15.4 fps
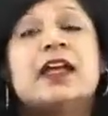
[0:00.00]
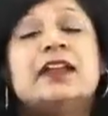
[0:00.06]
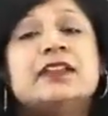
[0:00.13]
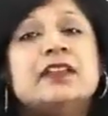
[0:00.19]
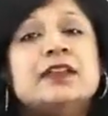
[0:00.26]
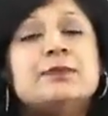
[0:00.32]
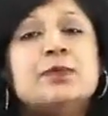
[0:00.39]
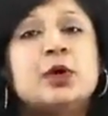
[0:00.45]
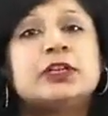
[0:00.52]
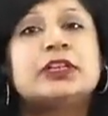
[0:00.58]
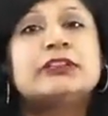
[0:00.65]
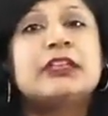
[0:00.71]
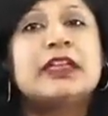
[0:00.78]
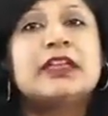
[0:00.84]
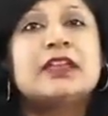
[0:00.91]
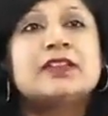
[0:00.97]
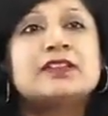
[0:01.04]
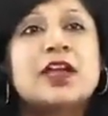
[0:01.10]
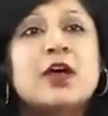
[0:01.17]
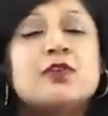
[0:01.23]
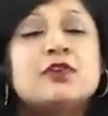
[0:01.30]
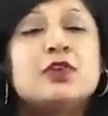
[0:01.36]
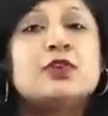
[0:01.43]
important thing is, how will
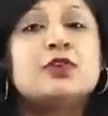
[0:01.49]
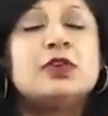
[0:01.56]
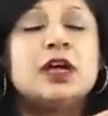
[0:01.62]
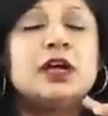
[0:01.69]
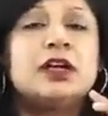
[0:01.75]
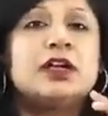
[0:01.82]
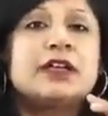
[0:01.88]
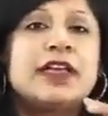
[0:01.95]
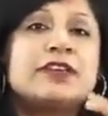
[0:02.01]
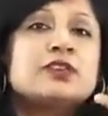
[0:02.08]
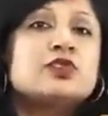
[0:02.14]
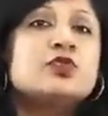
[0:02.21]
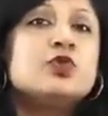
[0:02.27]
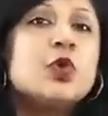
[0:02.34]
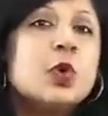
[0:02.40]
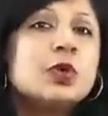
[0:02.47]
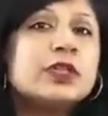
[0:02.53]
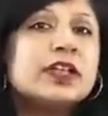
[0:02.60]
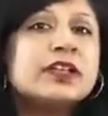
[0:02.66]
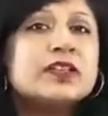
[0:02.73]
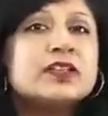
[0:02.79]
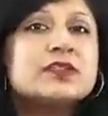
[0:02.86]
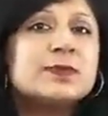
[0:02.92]
you get to know that
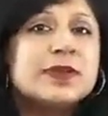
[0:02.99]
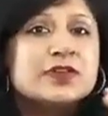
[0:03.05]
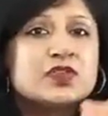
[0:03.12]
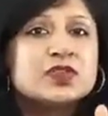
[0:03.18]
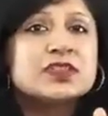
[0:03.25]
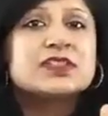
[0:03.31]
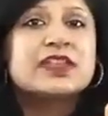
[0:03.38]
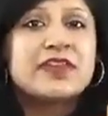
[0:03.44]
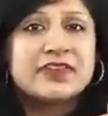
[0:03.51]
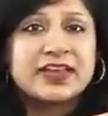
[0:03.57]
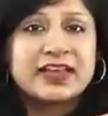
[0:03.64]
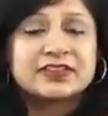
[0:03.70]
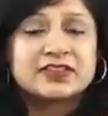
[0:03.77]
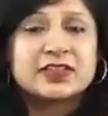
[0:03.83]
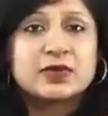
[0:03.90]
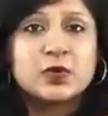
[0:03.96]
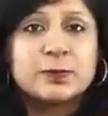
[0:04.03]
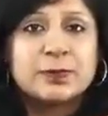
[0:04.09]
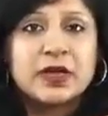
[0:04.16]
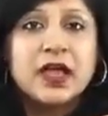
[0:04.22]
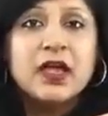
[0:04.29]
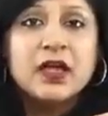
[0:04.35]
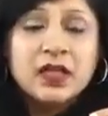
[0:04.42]
this patient is having asthenopia?
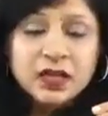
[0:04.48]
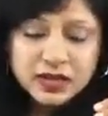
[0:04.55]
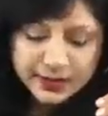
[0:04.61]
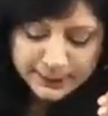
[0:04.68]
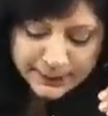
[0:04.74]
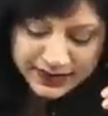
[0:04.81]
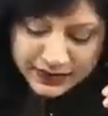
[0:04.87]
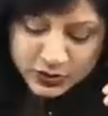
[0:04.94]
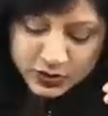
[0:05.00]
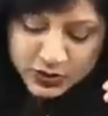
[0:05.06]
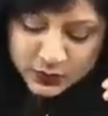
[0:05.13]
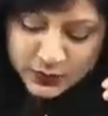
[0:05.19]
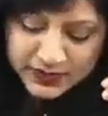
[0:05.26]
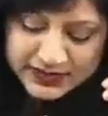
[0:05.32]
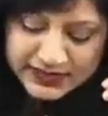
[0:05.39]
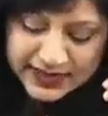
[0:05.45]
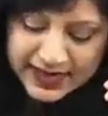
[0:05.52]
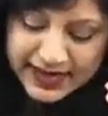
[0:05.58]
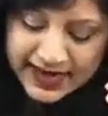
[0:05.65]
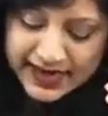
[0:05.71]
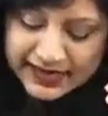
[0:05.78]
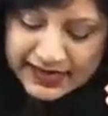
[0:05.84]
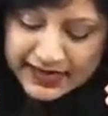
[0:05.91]
Patient will say
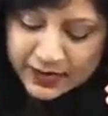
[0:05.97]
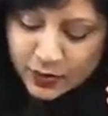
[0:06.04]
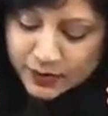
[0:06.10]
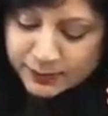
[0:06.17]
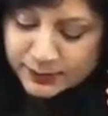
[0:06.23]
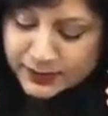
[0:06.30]
aching or burning